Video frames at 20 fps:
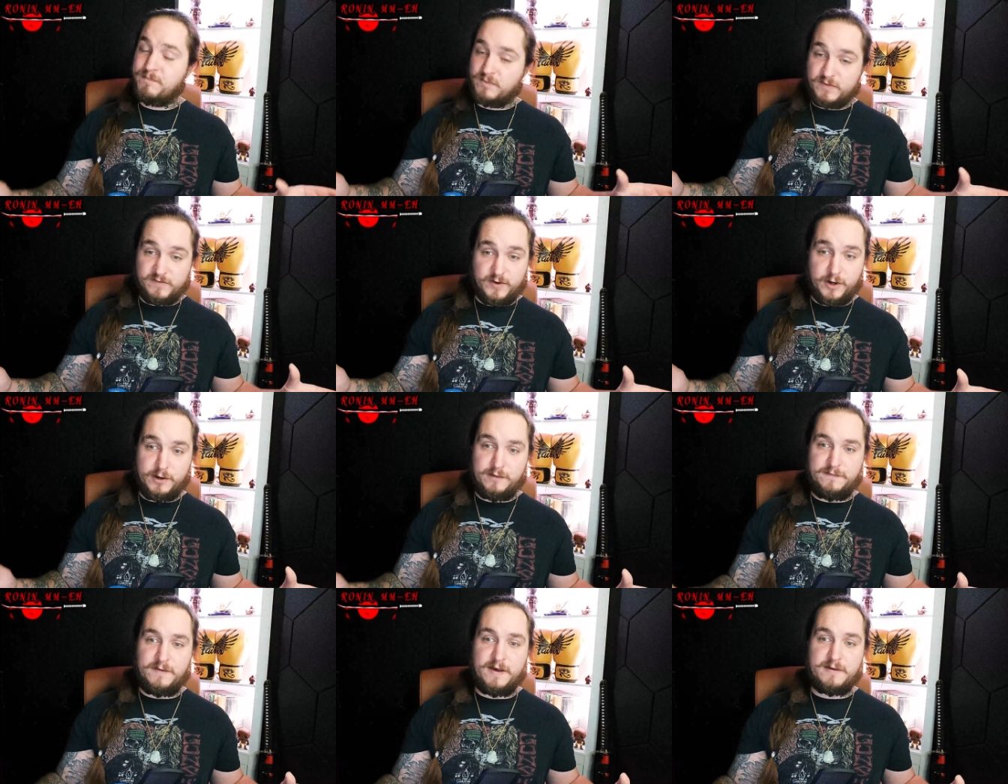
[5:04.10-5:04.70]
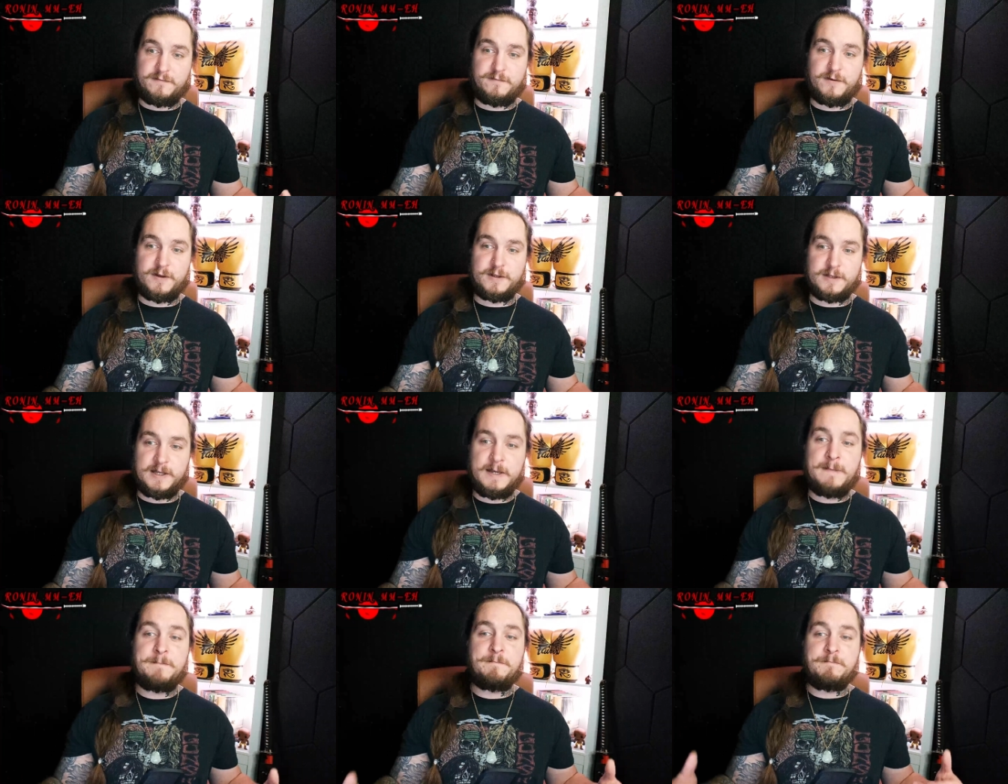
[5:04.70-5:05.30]
very fan
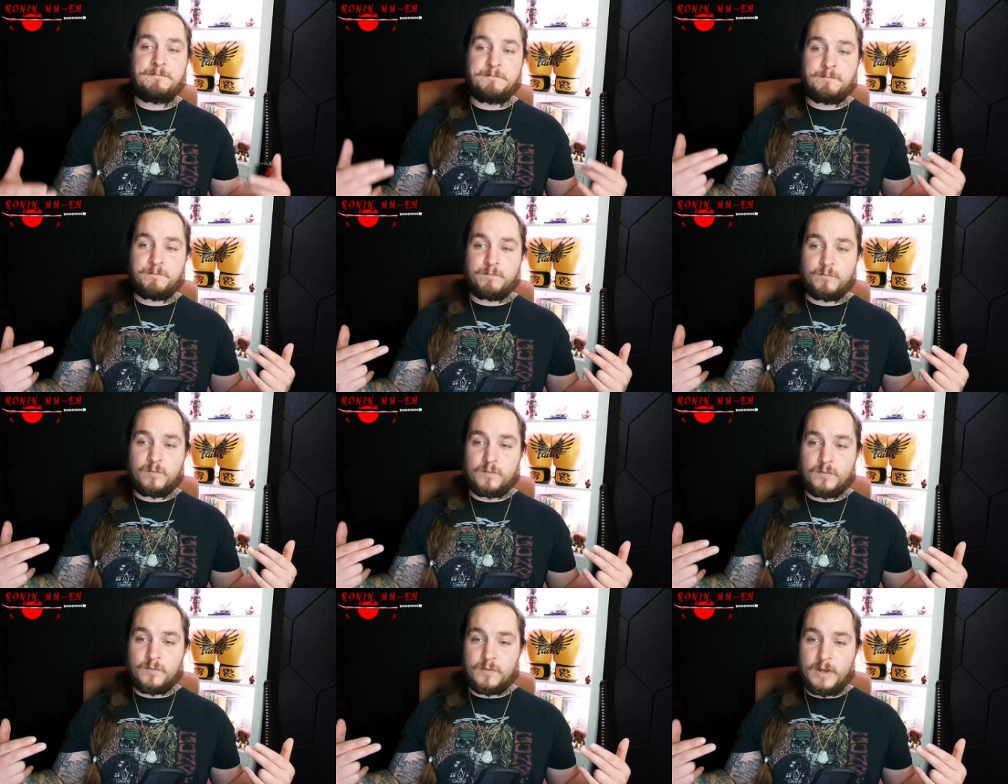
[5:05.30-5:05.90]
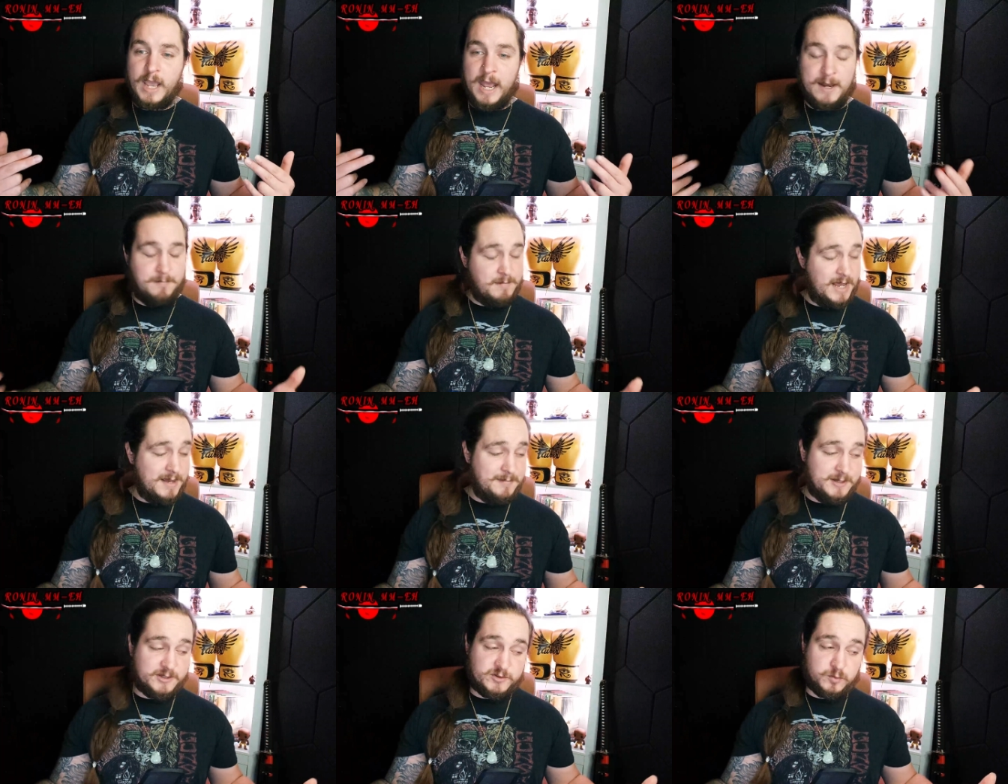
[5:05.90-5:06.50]
friendly. And
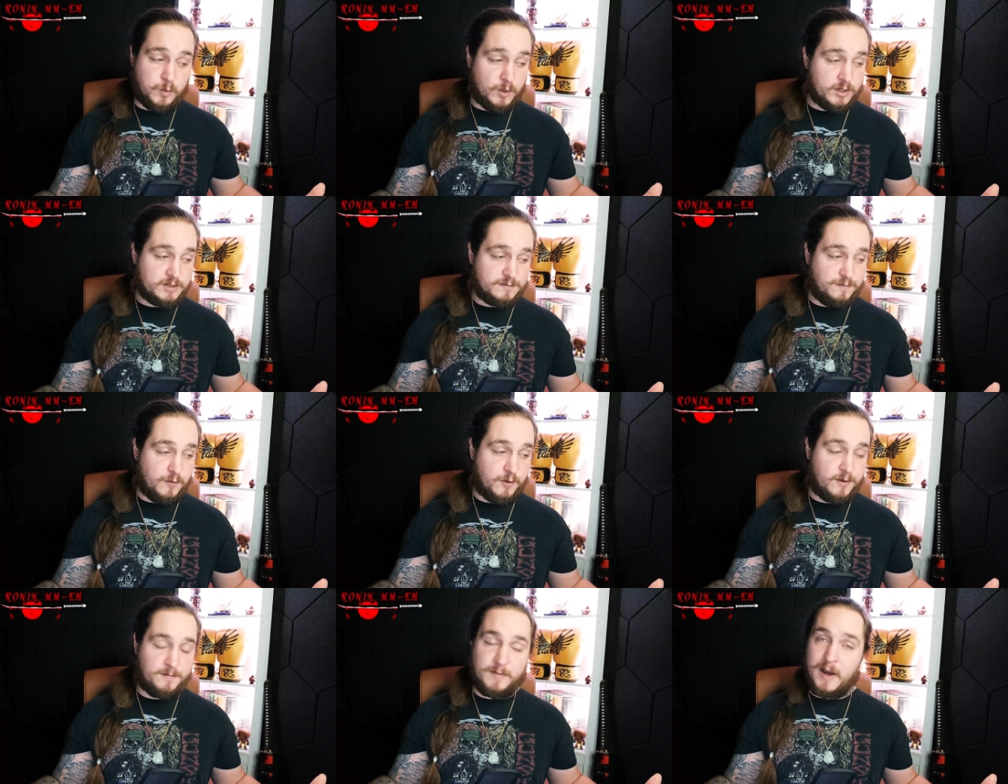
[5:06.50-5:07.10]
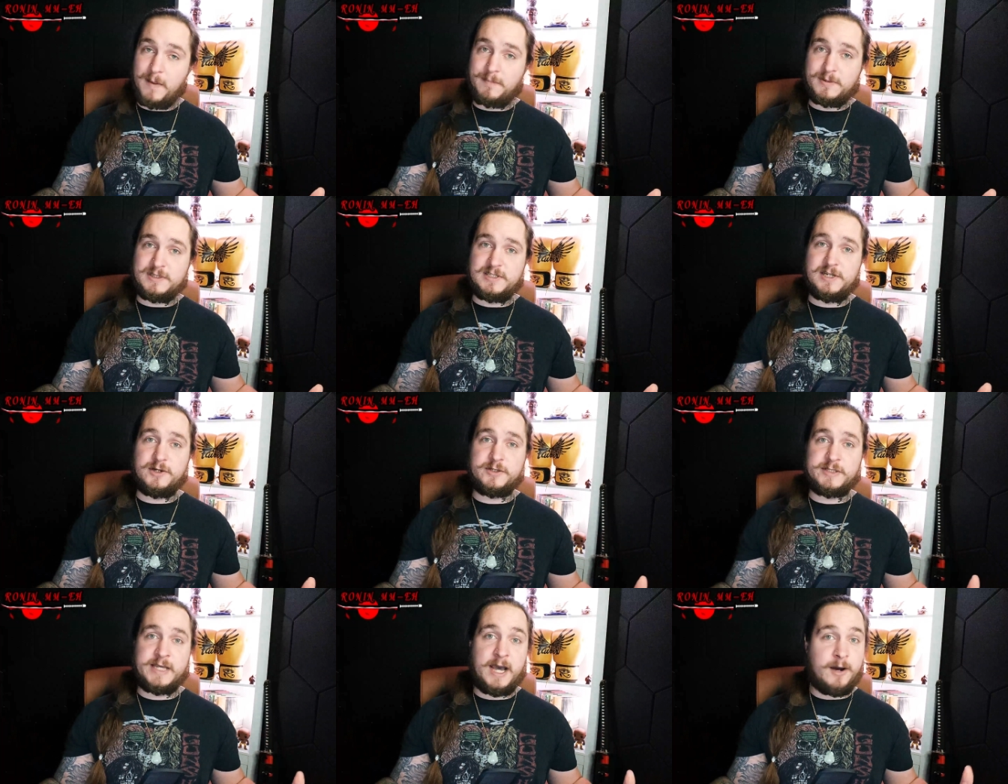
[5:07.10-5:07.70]
maybe it's worked for him up
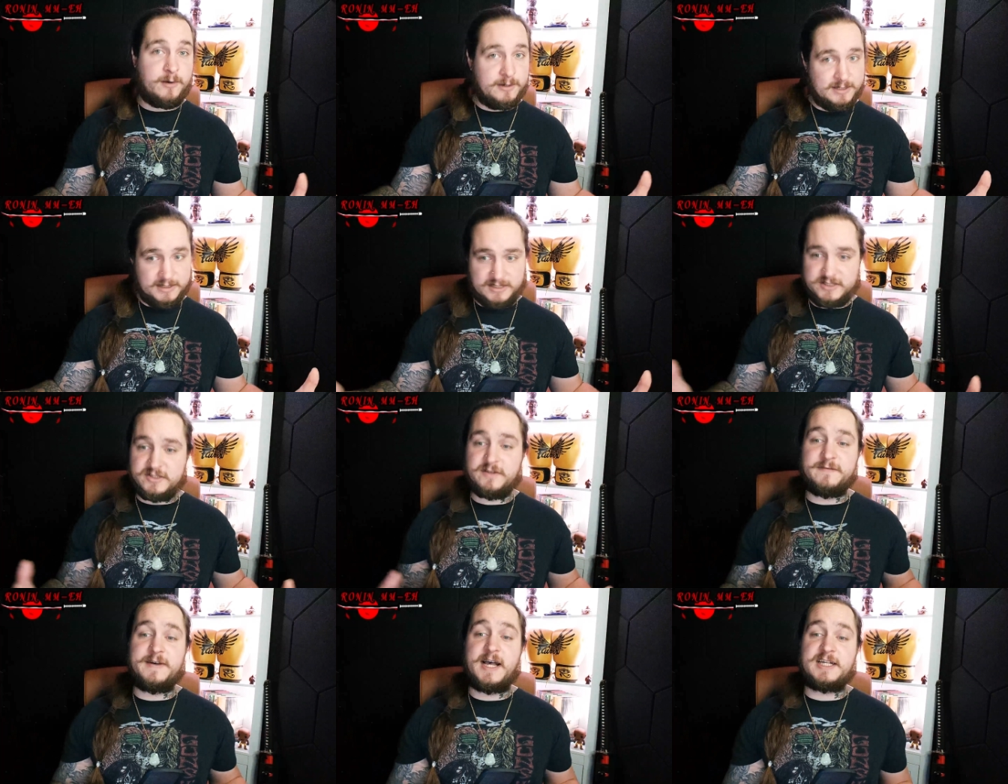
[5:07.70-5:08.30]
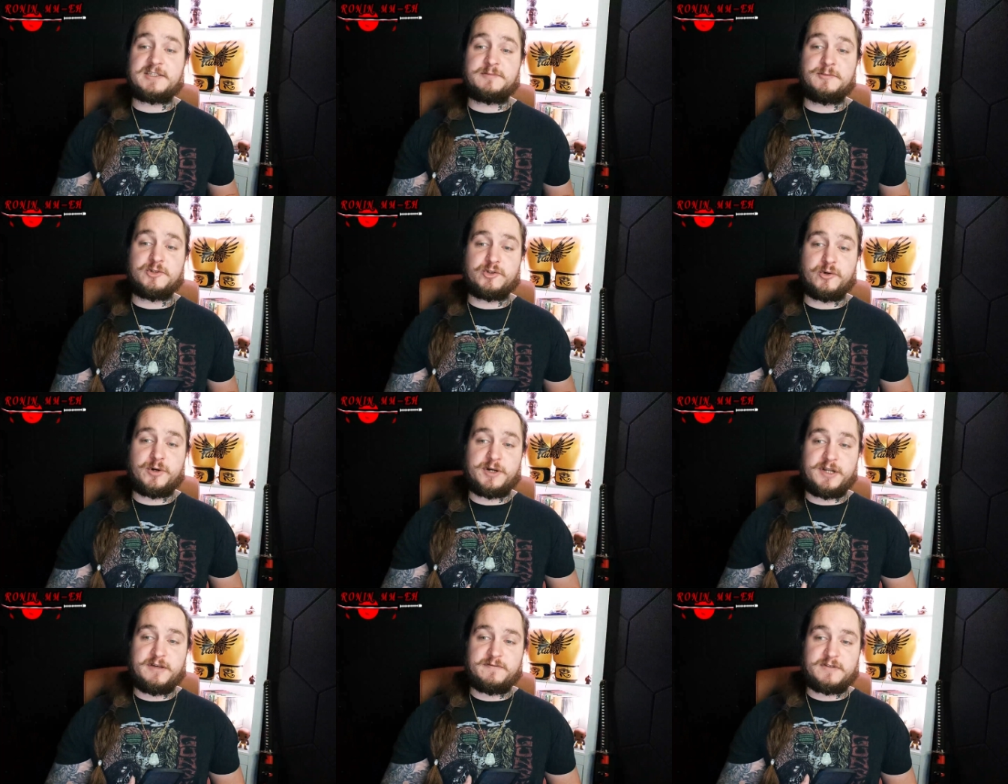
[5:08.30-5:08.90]
until now, at least the vast
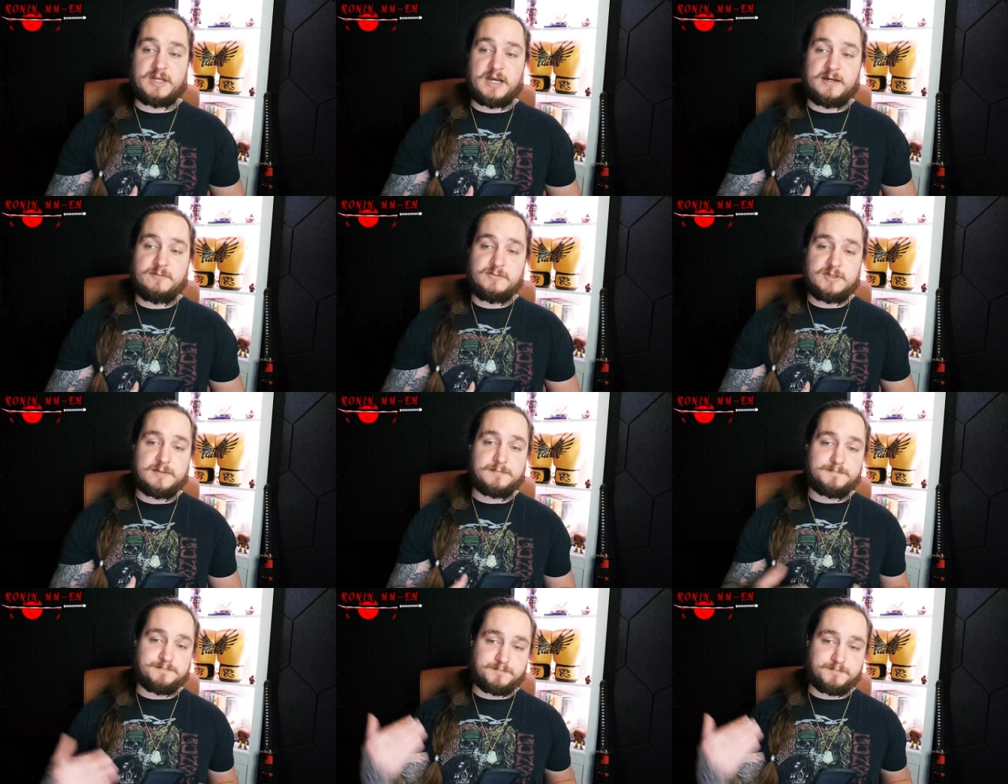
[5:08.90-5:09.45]
majority of times.